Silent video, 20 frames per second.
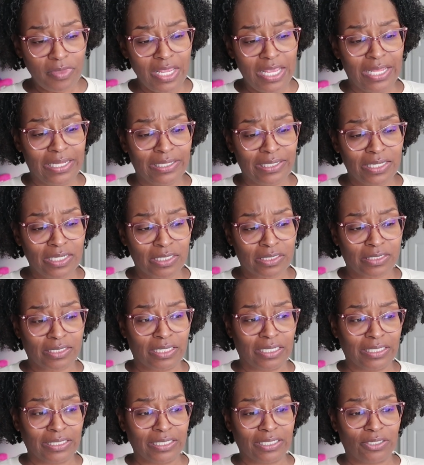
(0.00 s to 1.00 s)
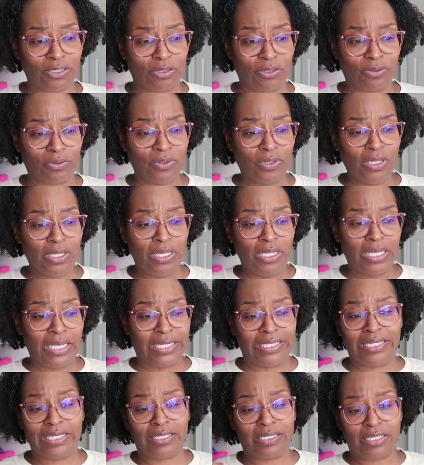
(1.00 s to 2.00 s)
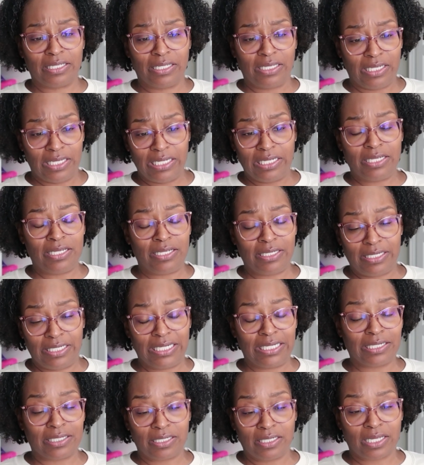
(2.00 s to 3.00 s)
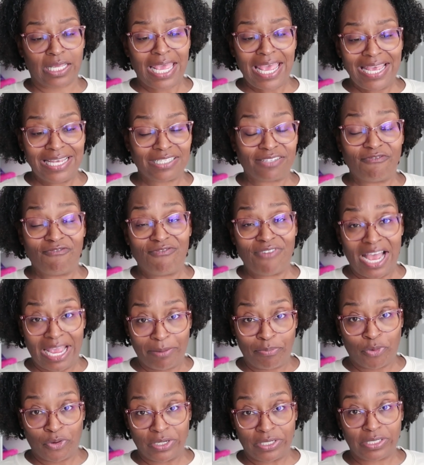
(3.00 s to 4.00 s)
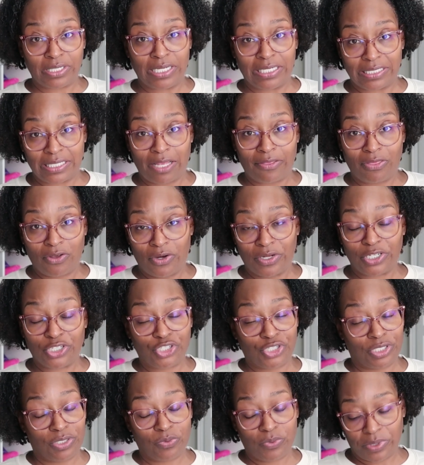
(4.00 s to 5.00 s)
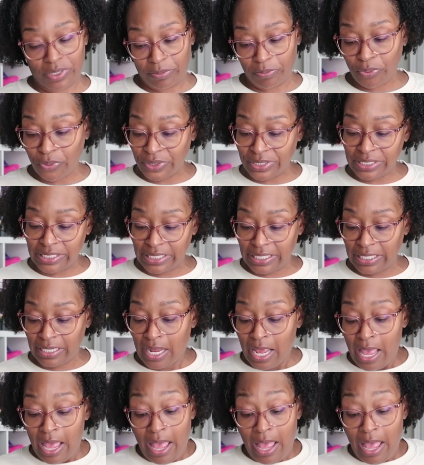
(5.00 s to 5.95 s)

it looked a little, it didn't look as vibrant as I thought it should when it printed.